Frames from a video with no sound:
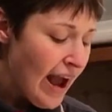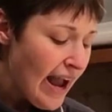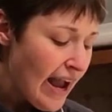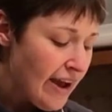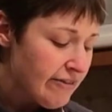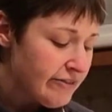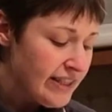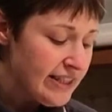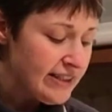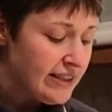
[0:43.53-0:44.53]
I have
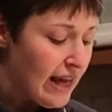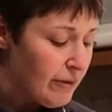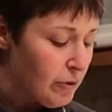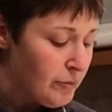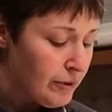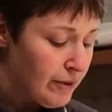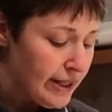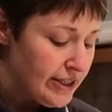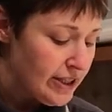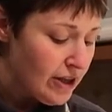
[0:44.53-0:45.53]
these that will be
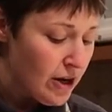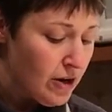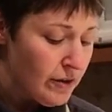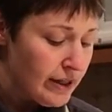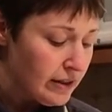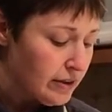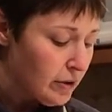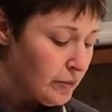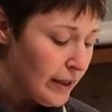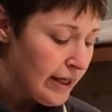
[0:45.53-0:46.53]
ready to go in a
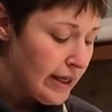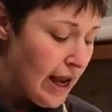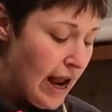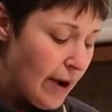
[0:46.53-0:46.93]
little bit.